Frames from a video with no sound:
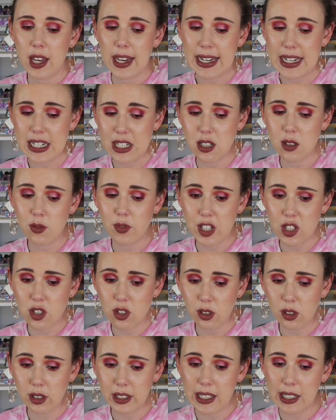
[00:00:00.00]

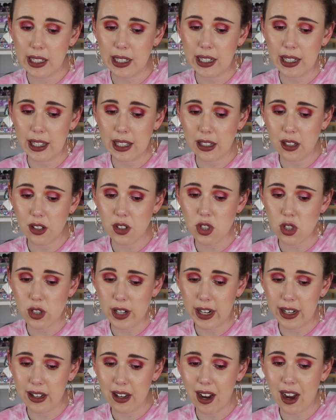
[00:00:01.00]
individually in
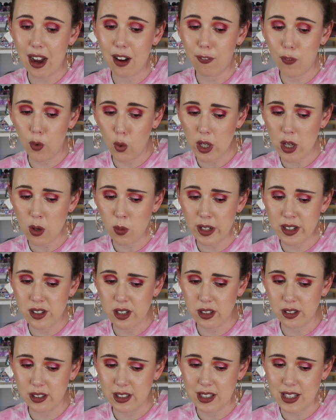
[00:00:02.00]
Australia are
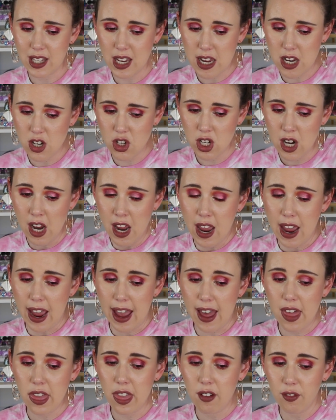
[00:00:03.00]
$41 each.
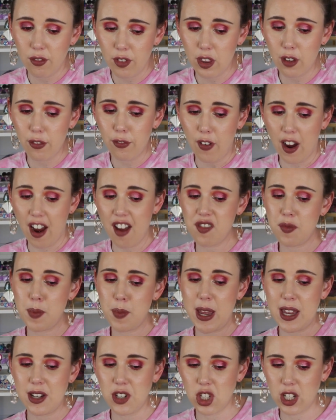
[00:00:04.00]
And then for the five
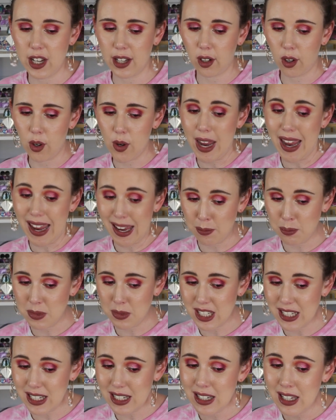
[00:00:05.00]
pan shadow
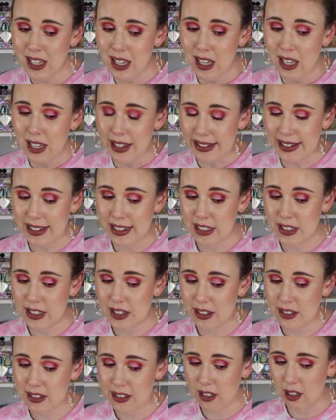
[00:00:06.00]
empty,
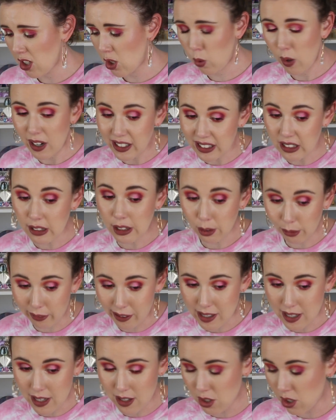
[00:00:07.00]
it's
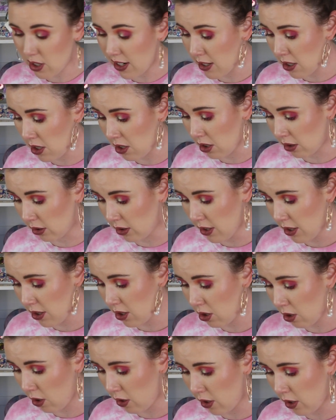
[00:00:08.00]
23 Australian dollars.
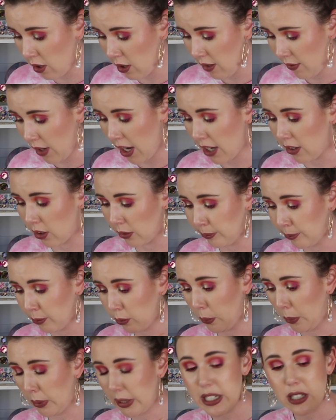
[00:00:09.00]
So hang on,
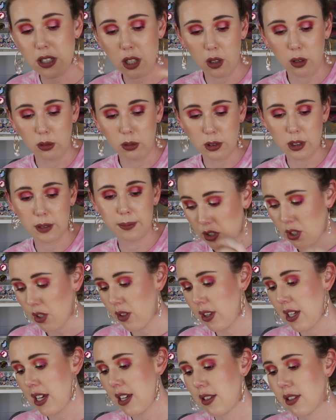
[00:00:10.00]
please hold. So
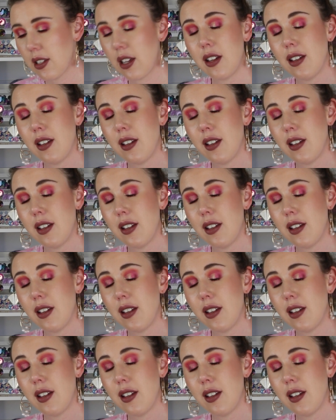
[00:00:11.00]
these,